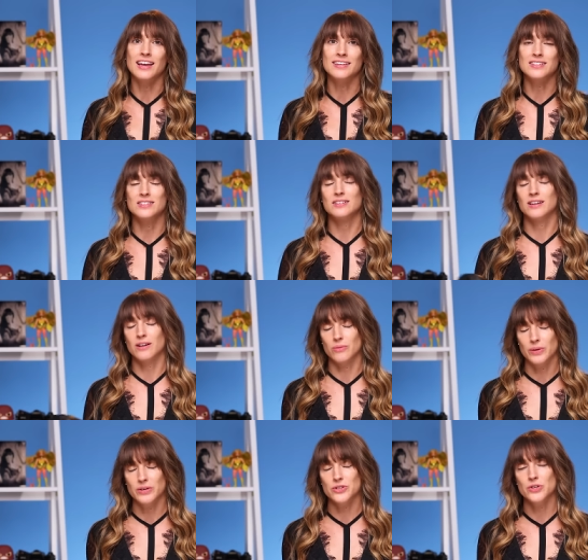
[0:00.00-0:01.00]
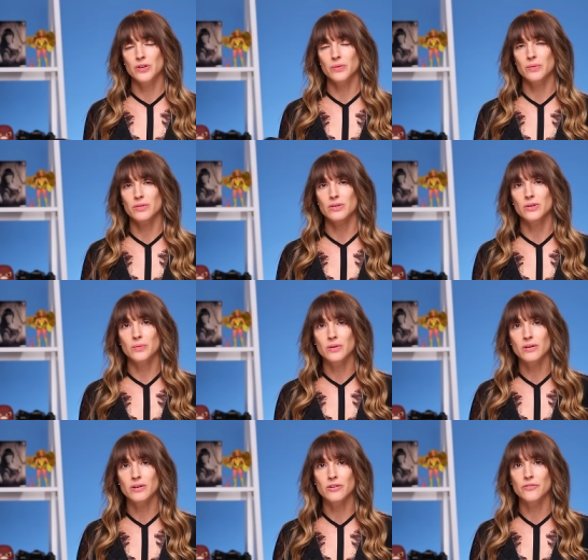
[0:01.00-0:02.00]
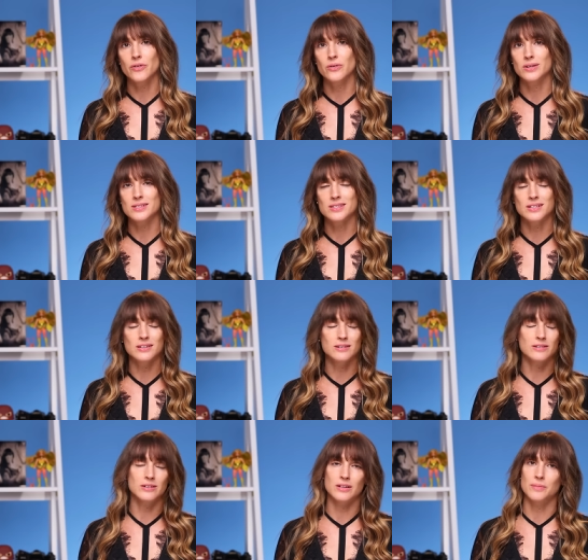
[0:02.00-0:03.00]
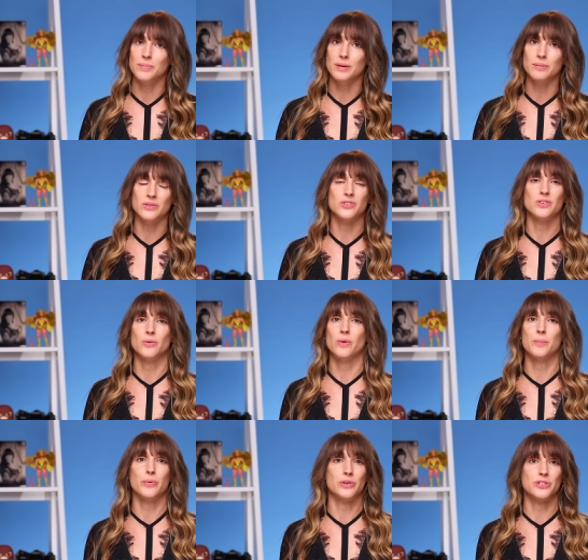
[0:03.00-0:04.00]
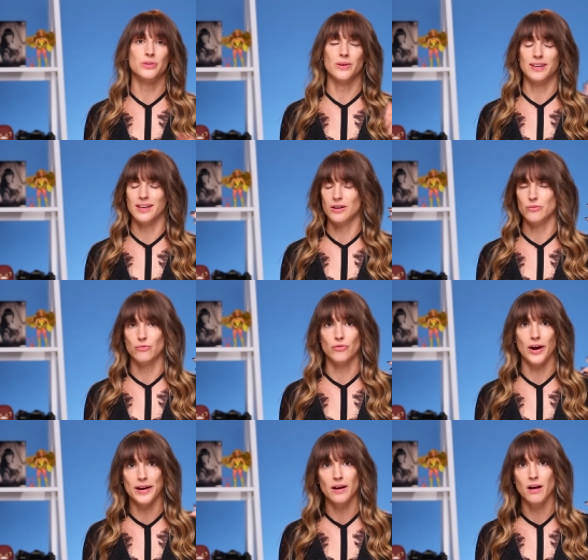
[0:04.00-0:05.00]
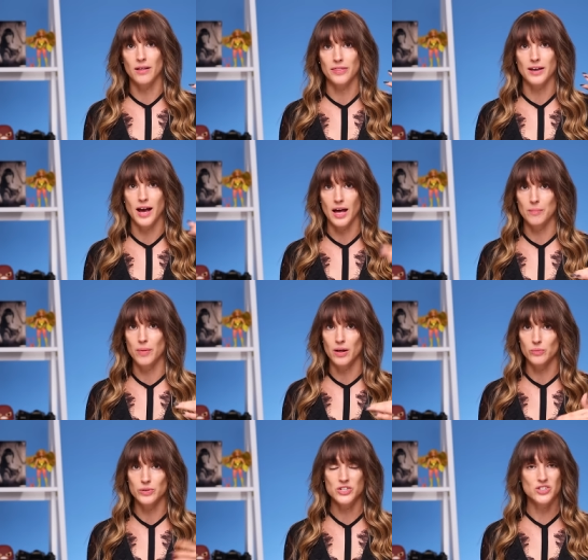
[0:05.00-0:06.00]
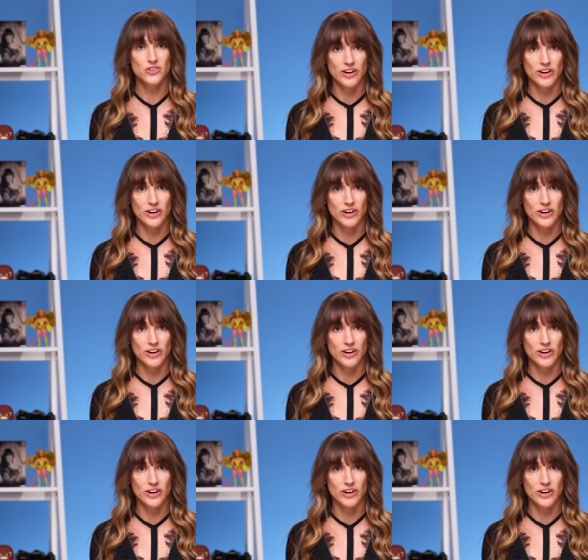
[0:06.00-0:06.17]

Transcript: And you know, when you're shooting with newer autofocus gear, you're going to be able to shoot at one point two and get it right on the eyeball, which is